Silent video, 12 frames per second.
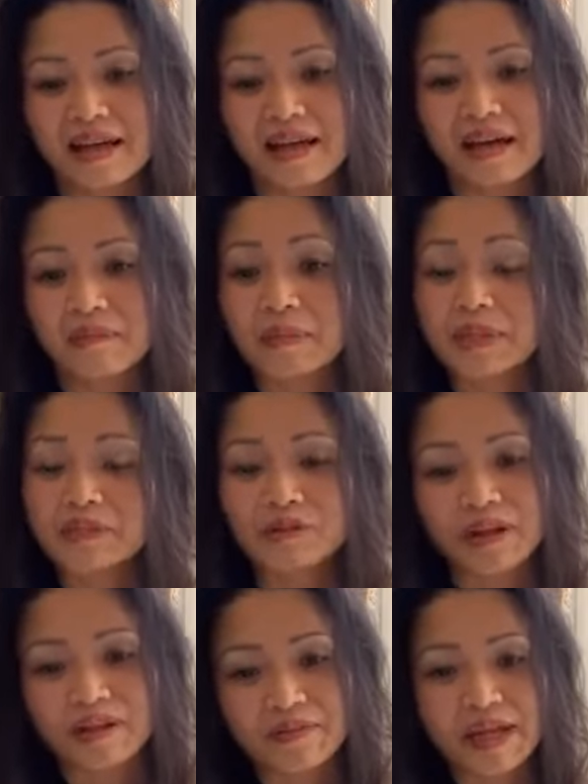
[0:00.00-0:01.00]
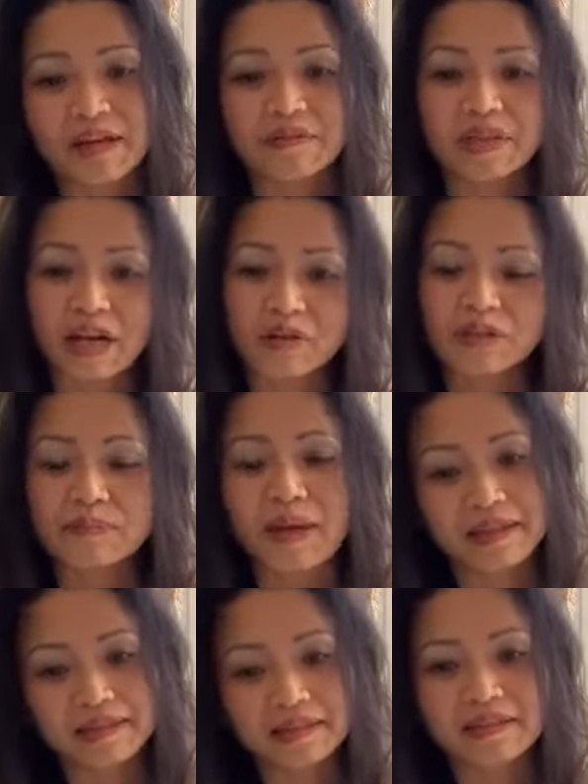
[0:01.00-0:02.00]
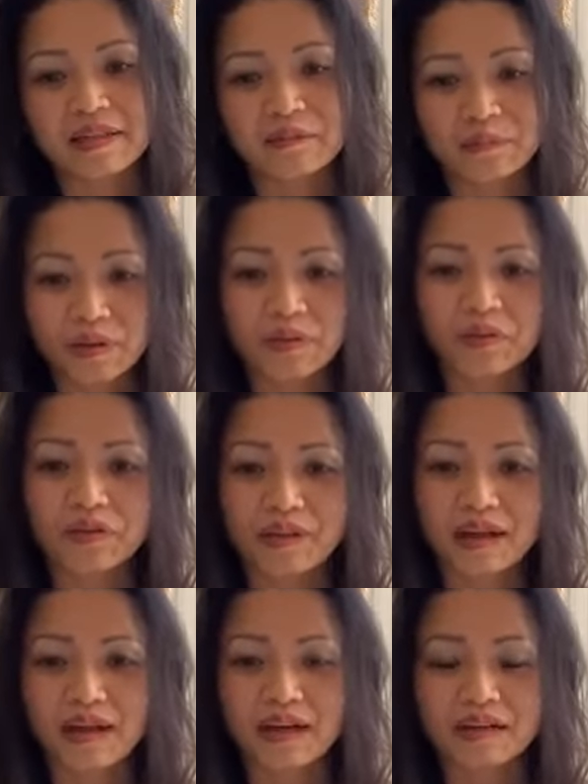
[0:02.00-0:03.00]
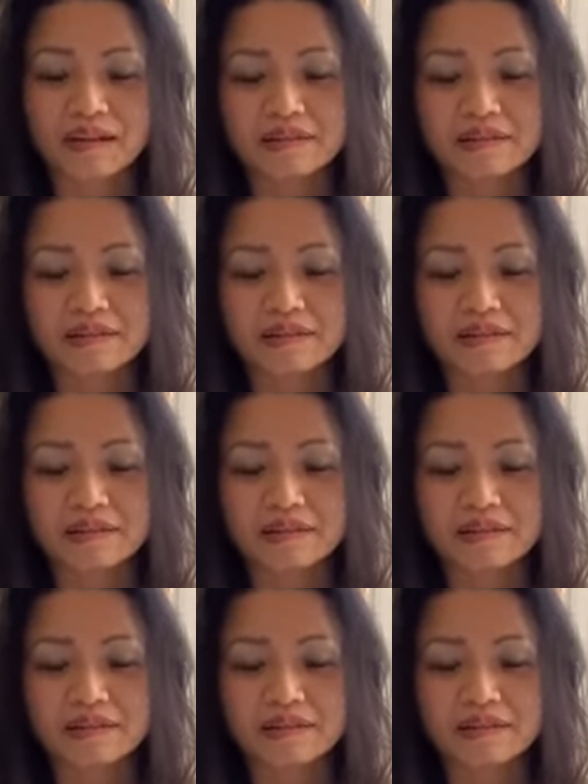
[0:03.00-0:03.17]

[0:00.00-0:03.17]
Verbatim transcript: Um, and so I found that I was balancing both uh,